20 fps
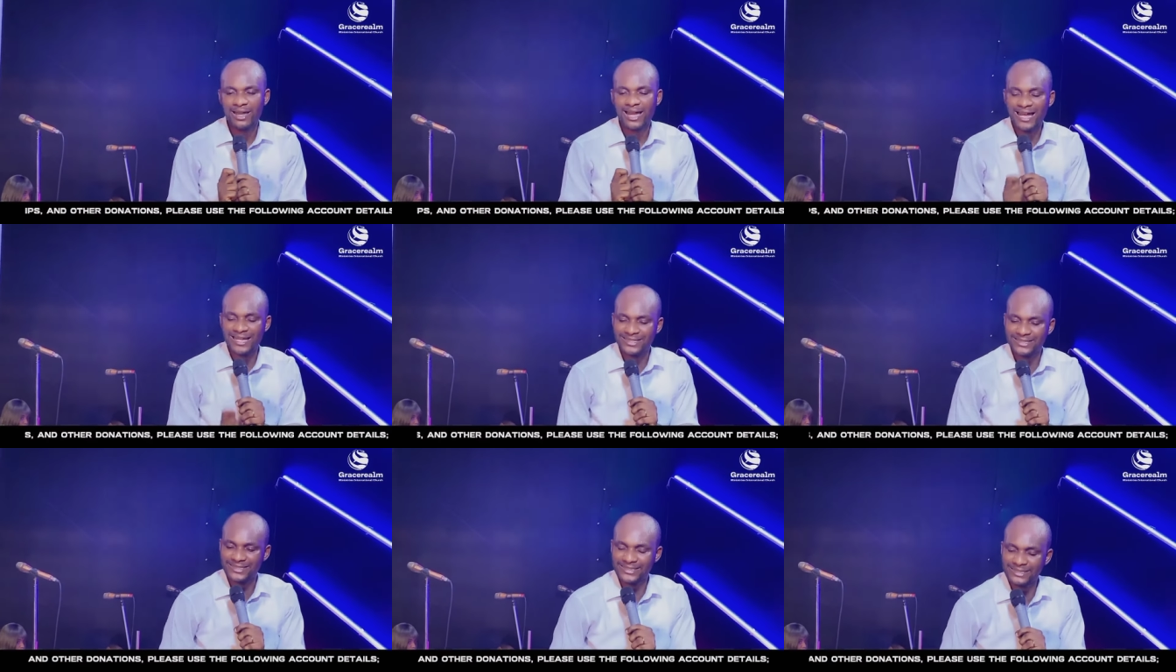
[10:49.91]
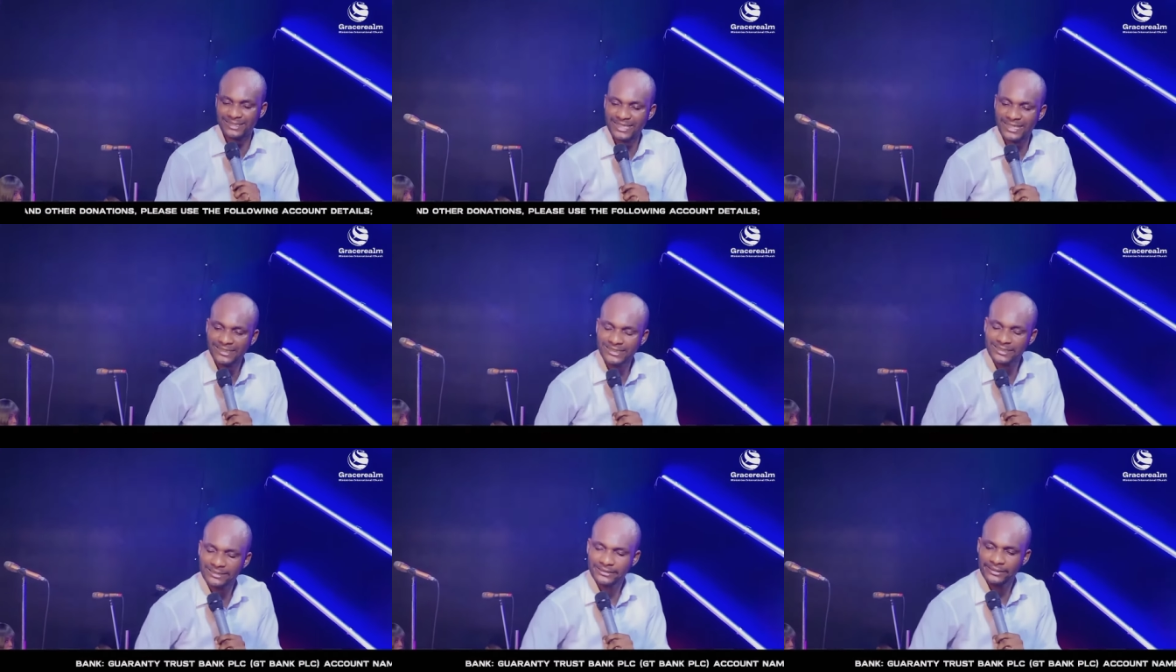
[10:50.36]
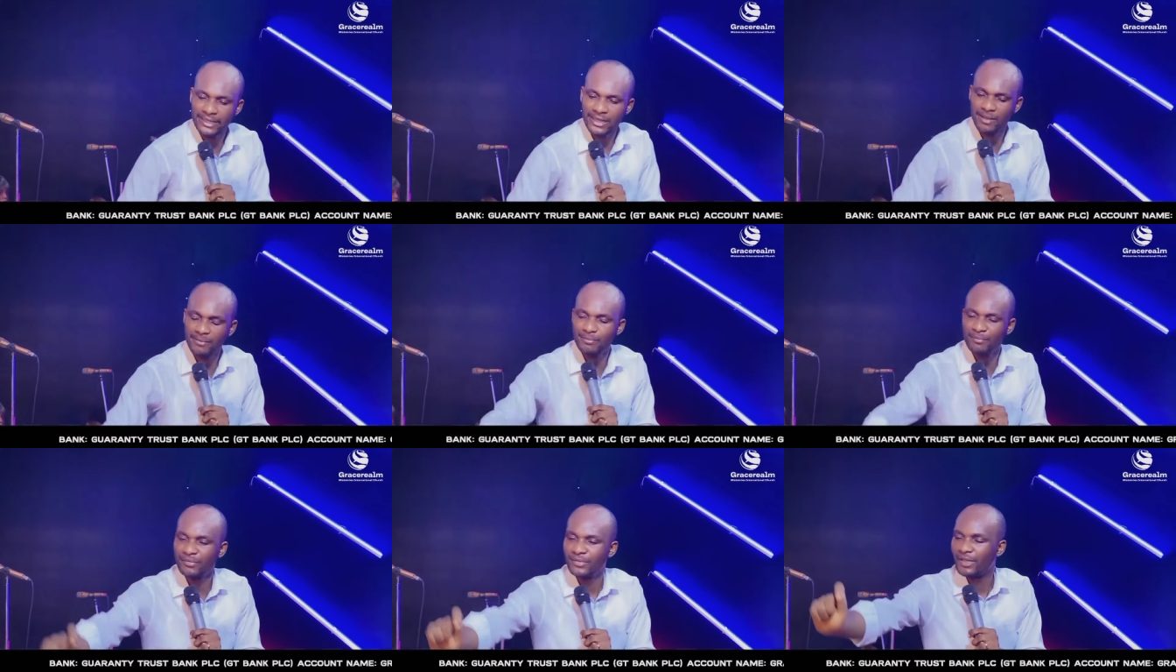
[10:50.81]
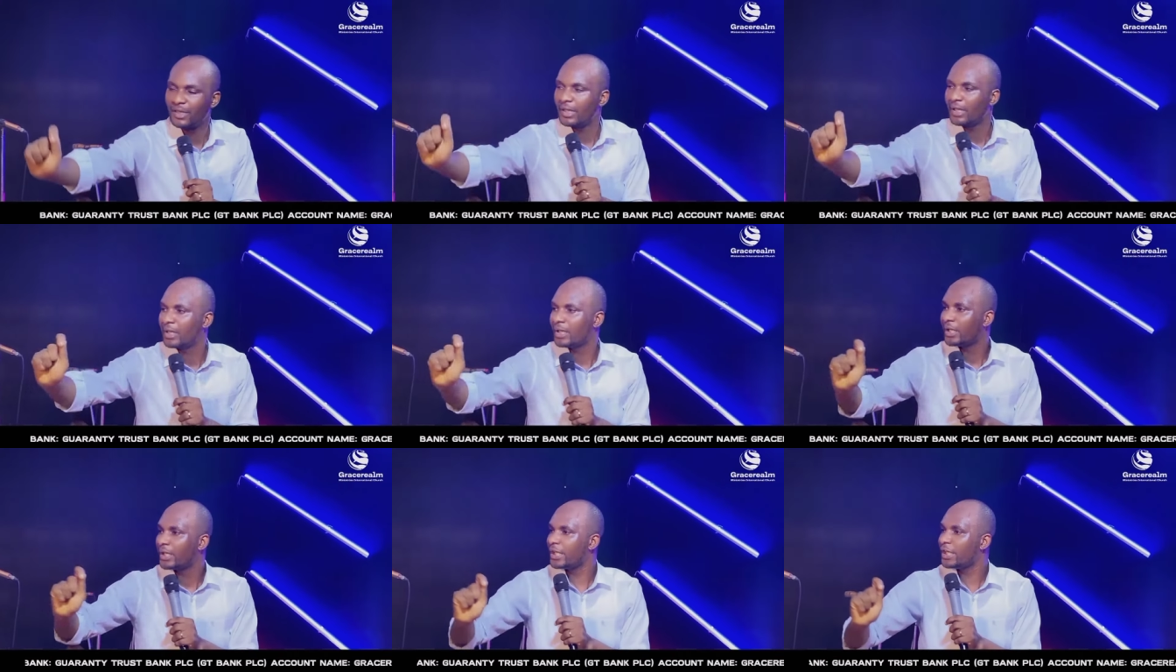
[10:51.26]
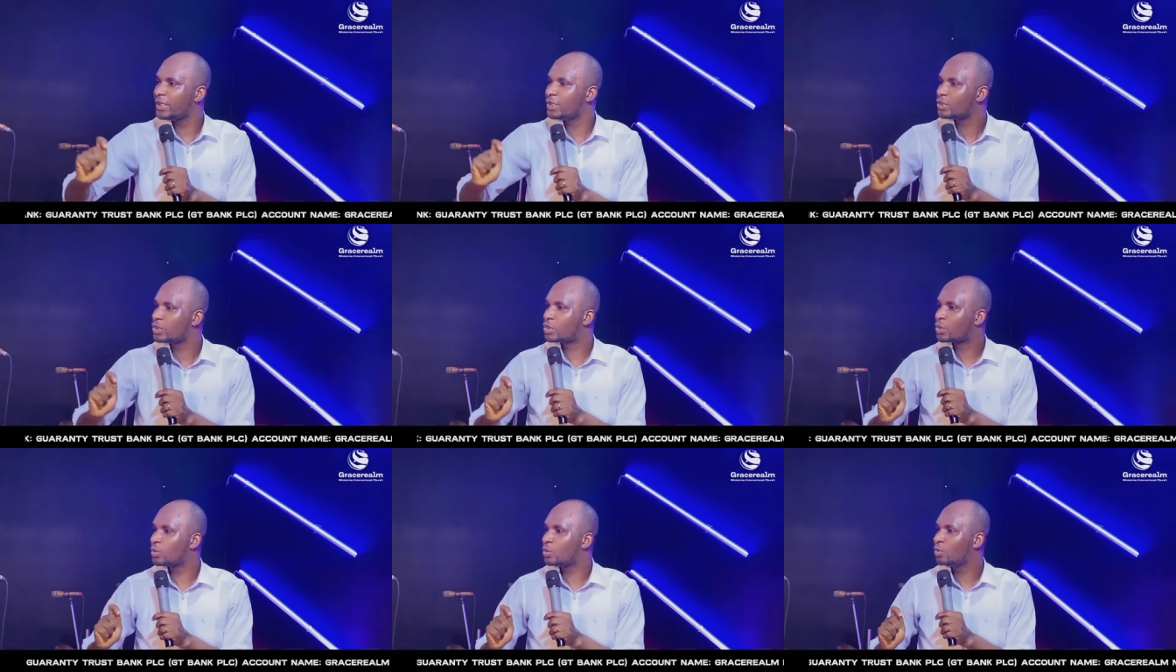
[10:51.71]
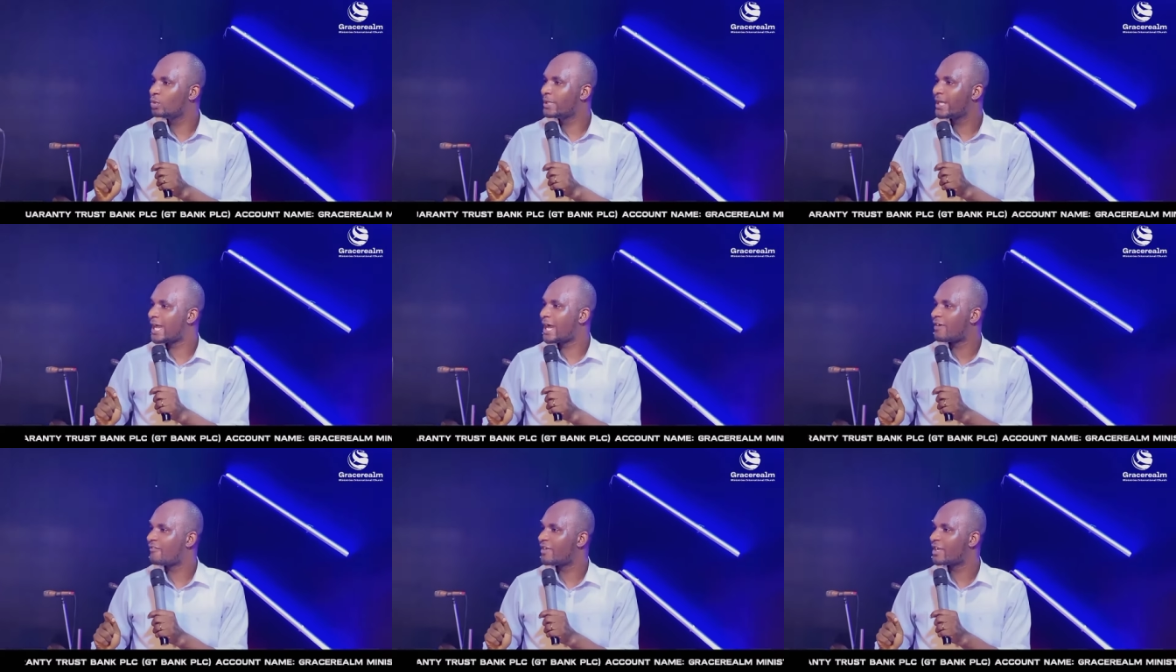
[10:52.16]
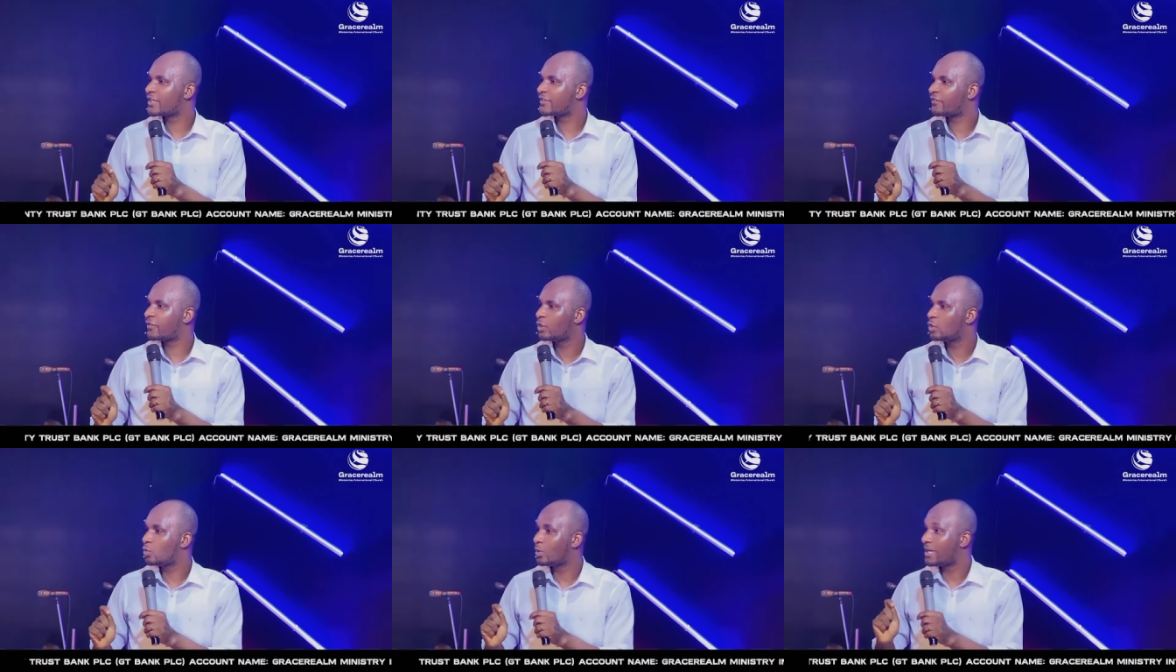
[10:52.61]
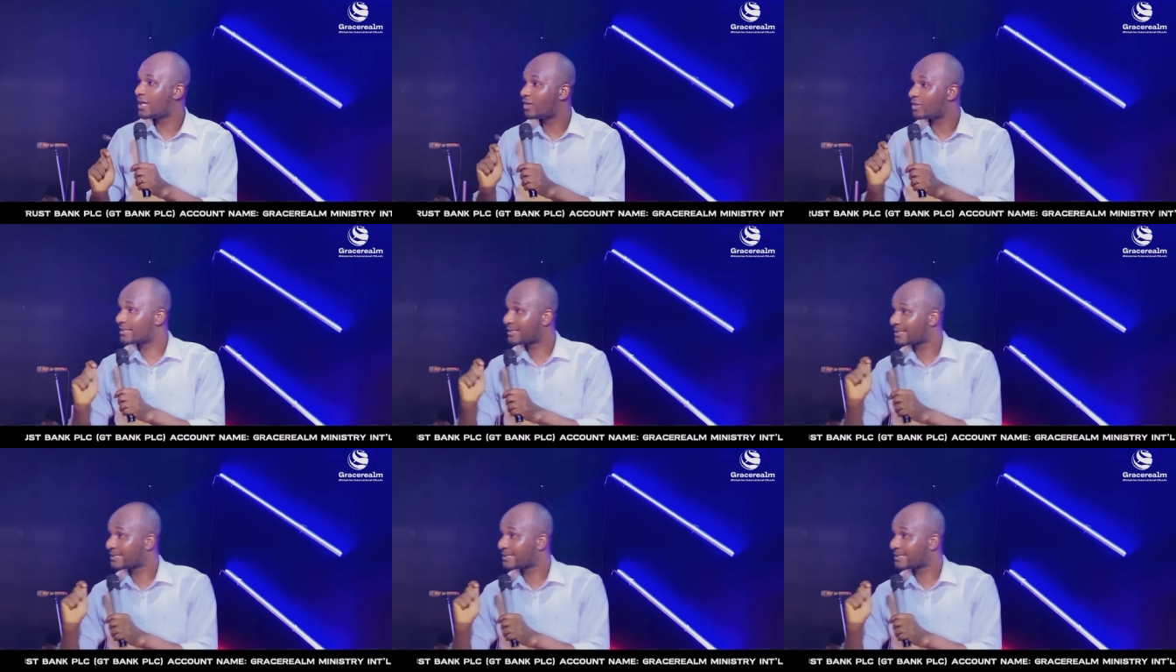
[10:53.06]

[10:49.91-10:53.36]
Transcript: and sent them into the harvest field without